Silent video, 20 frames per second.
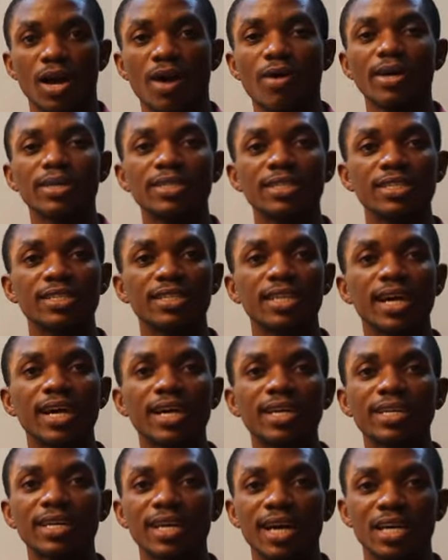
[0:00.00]
Our
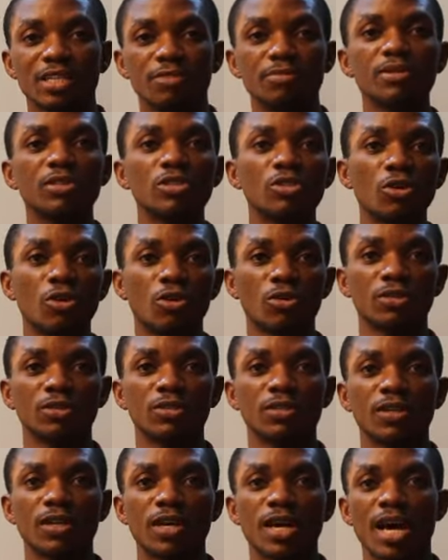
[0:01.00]
design has been
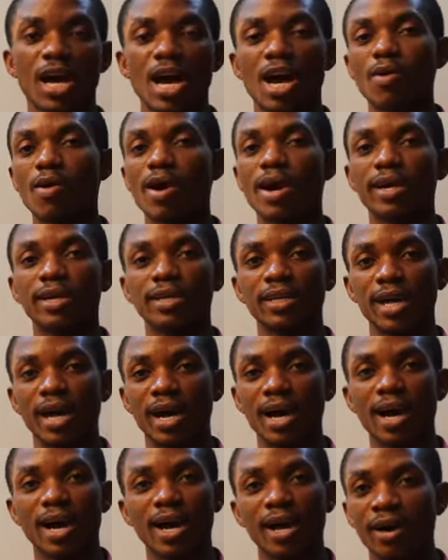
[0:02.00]
done. Our
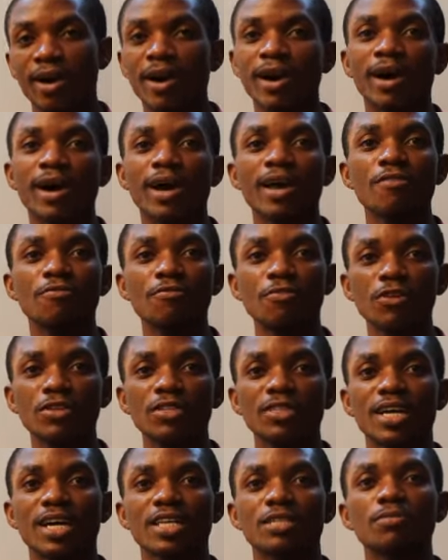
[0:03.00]

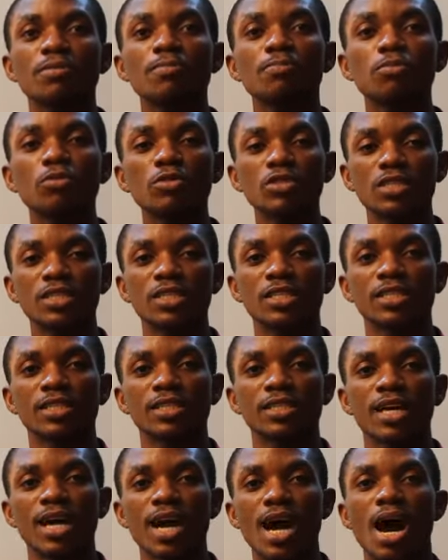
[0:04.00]
effort has been put
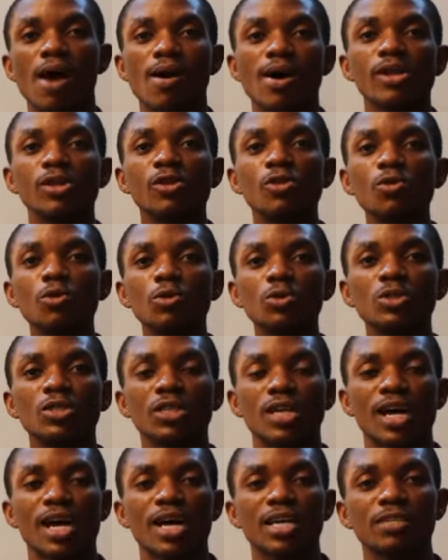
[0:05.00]
in. Our
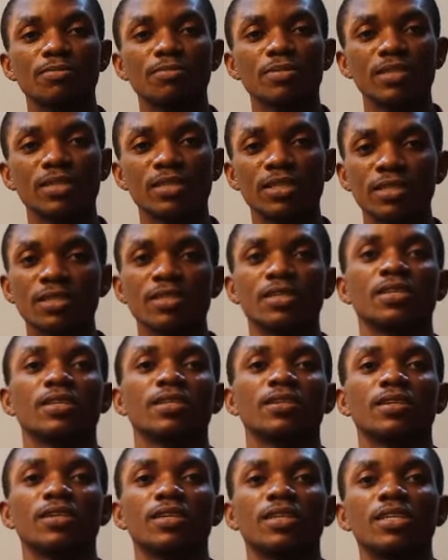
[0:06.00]
load has been
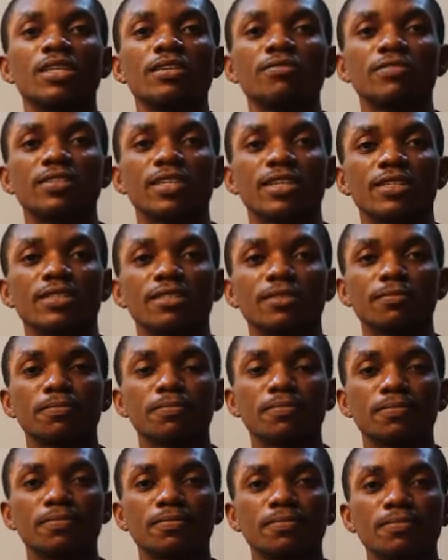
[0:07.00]
lifted.
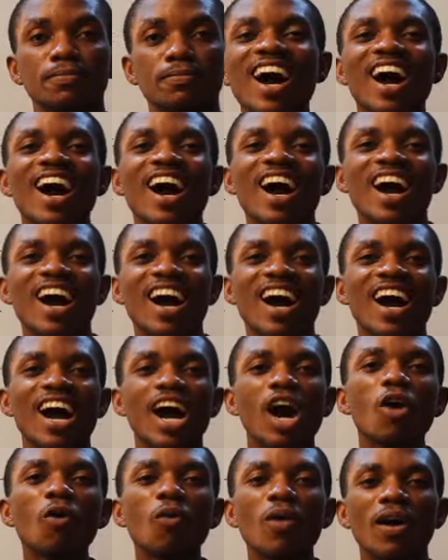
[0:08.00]

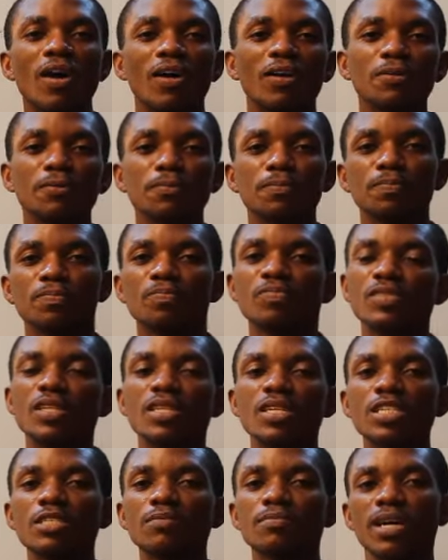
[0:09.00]
How well
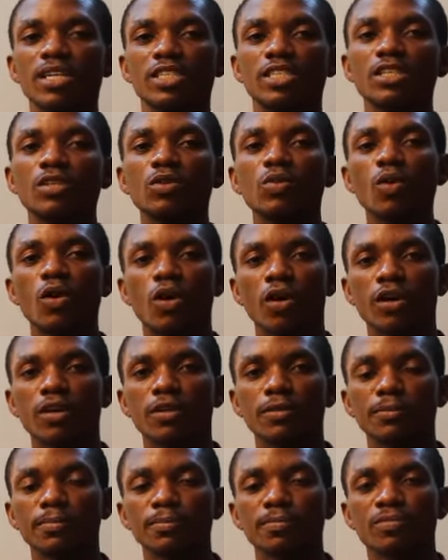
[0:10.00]
did this machine
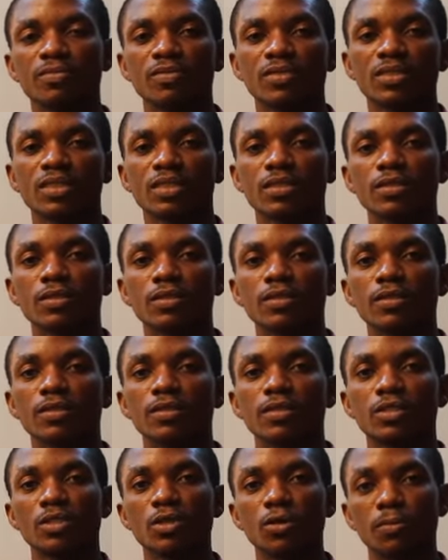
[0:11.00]
work?
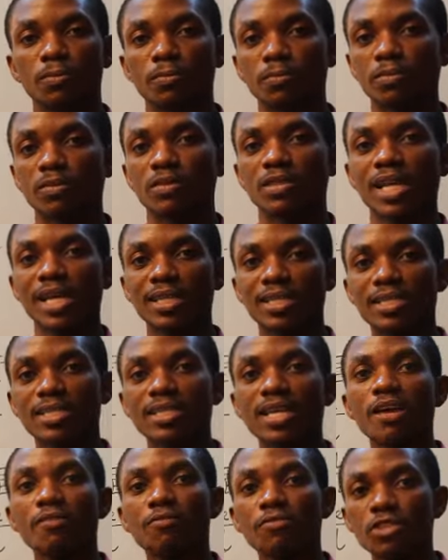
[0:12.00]
So that
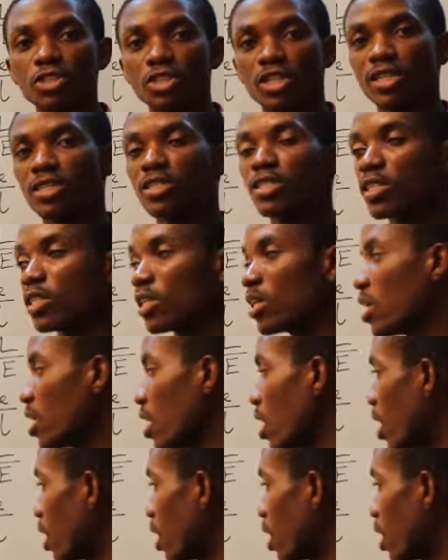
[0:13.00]
is efficiency.